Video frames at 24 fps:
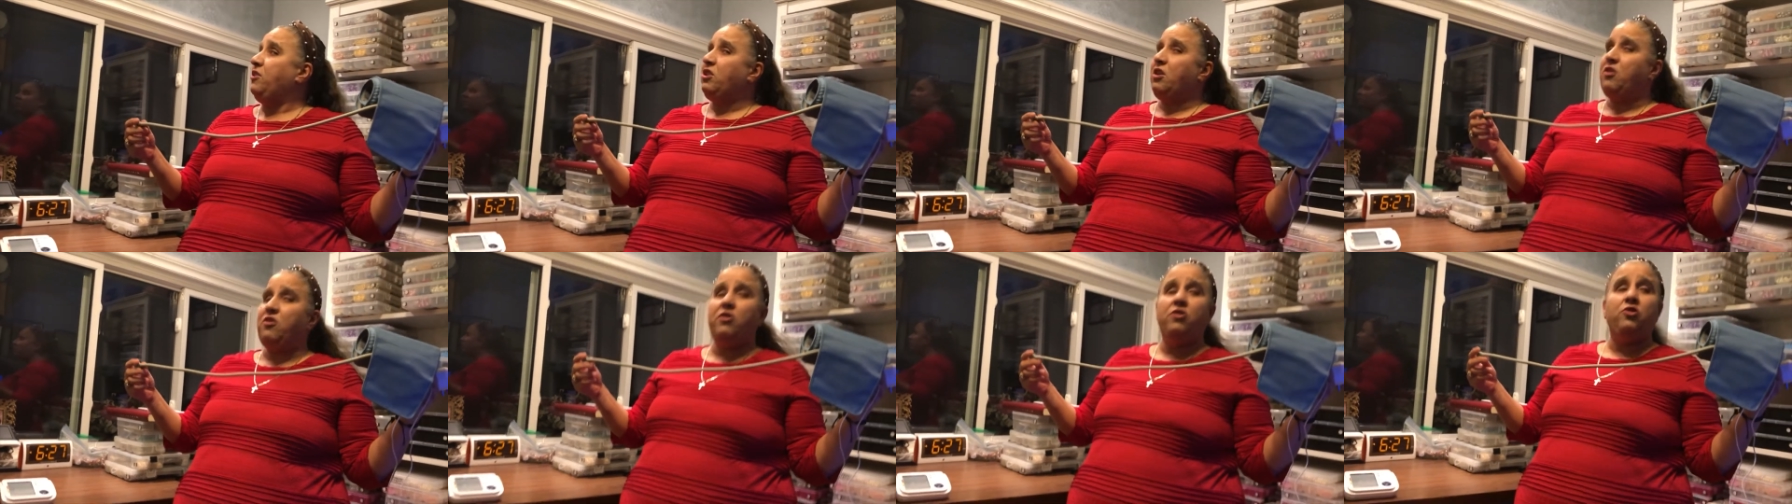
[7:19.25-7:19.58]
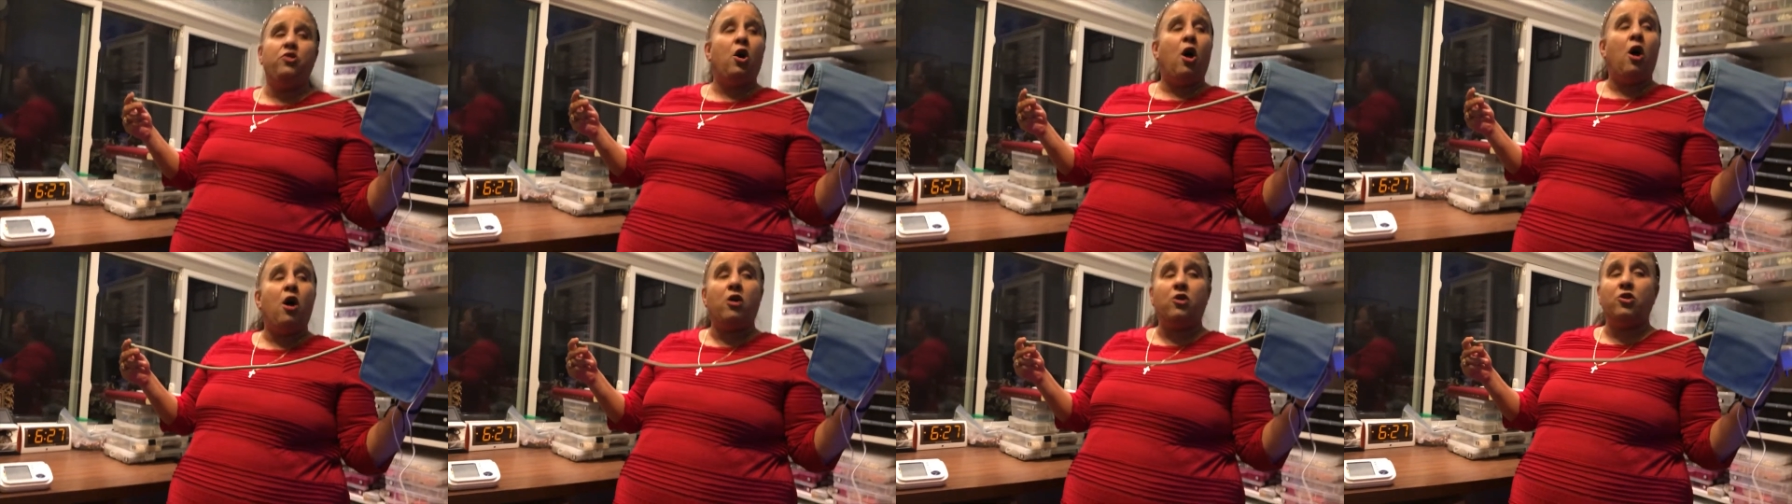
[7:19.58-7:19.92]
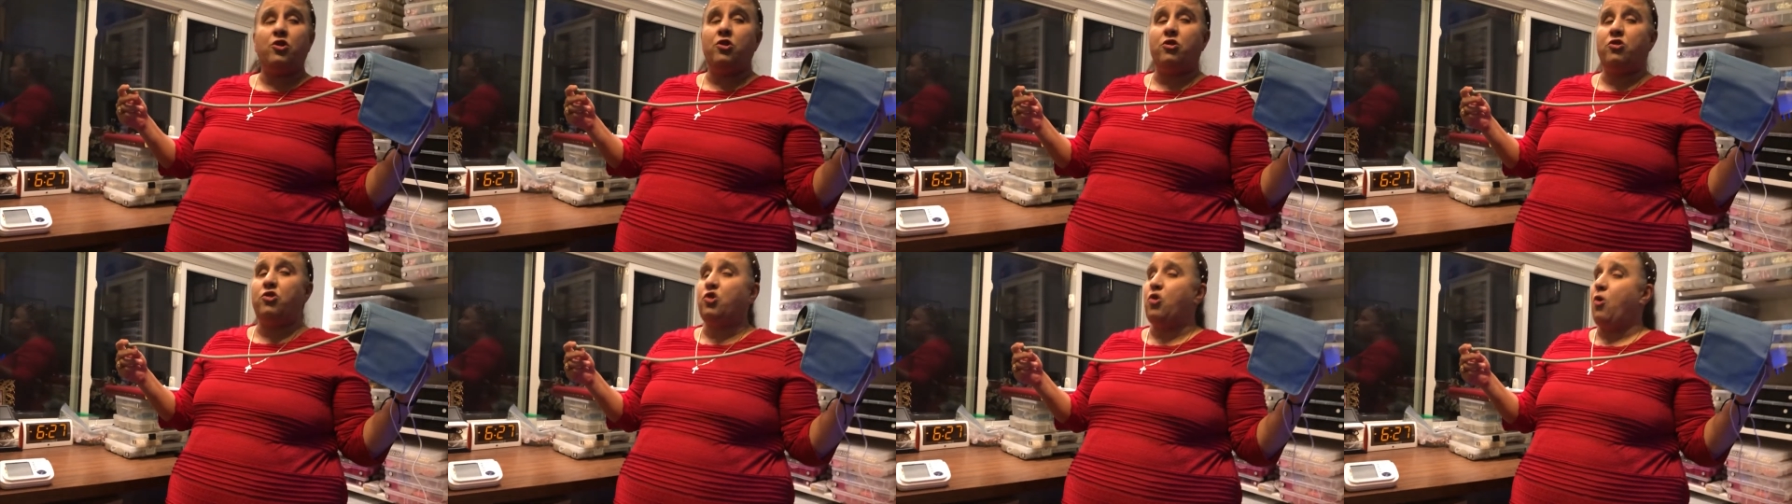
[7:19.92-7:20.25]
to the
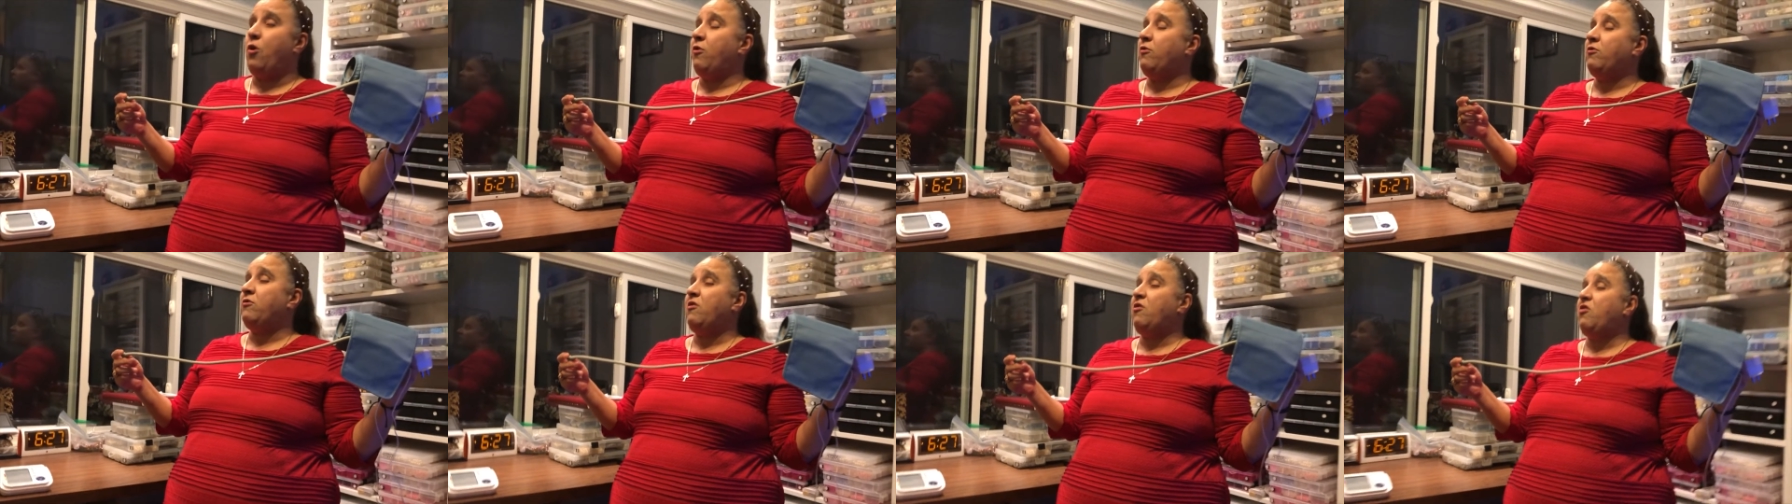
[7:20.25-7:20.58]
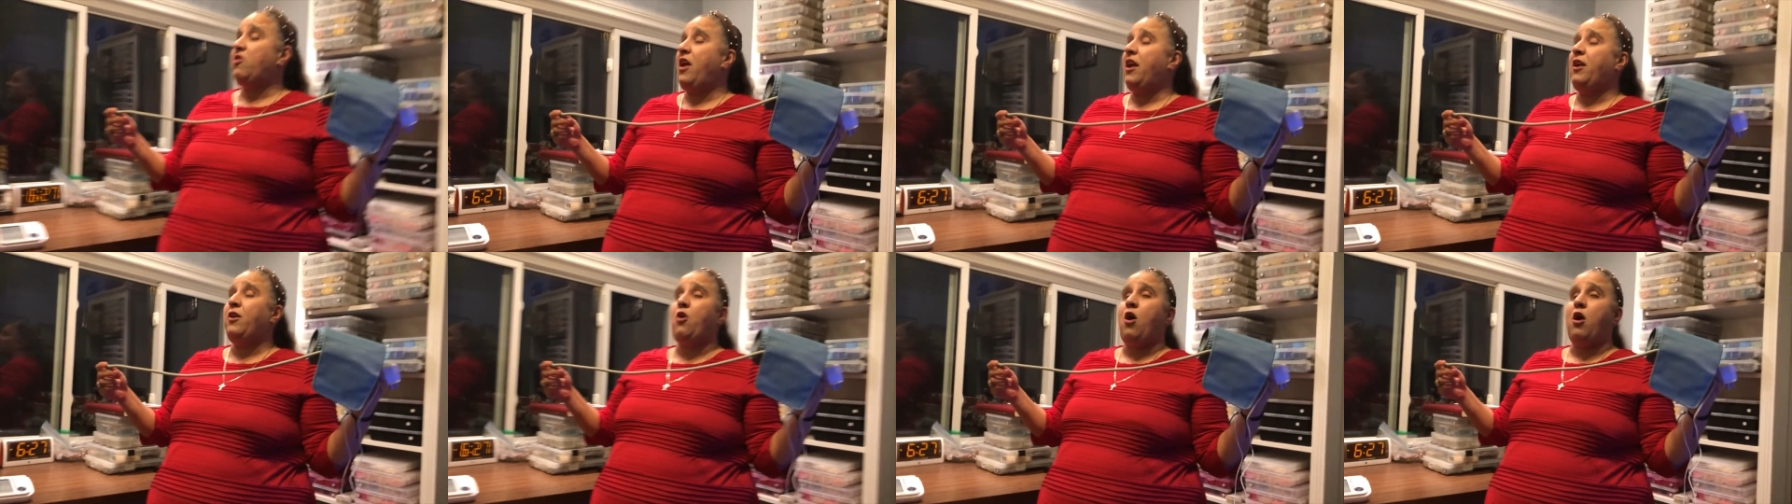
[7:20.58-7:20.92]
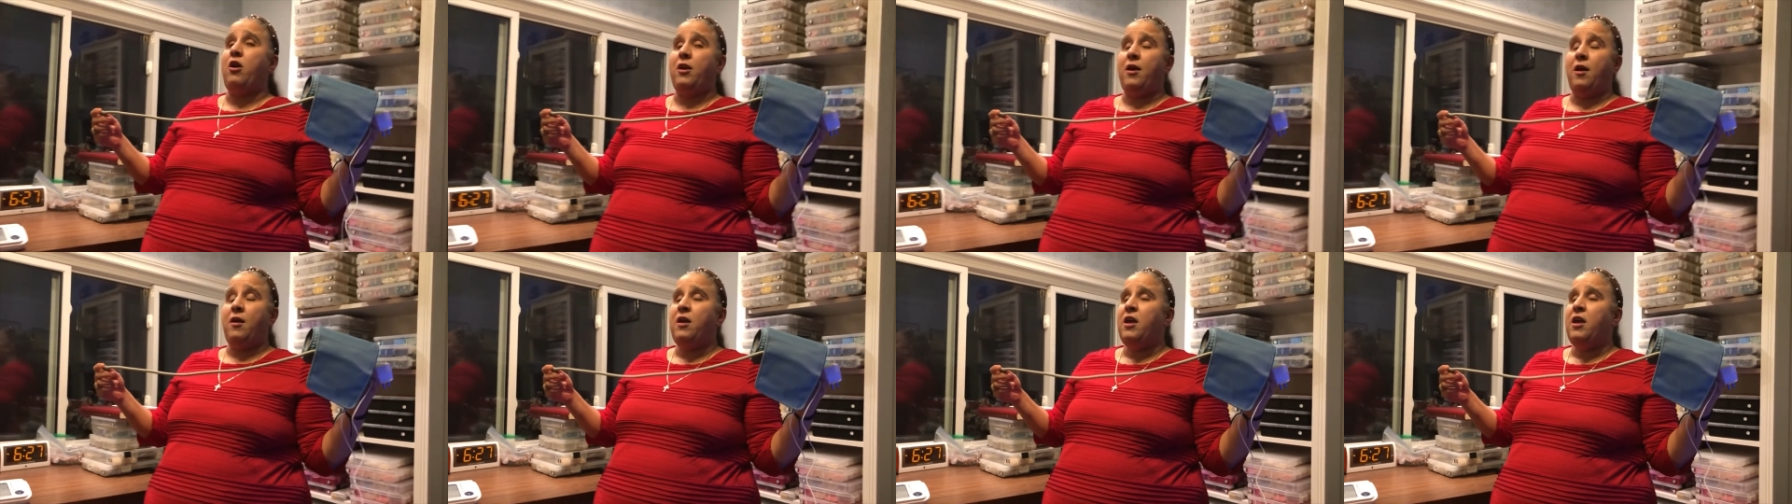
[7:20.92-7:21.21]
doctor, so thank God.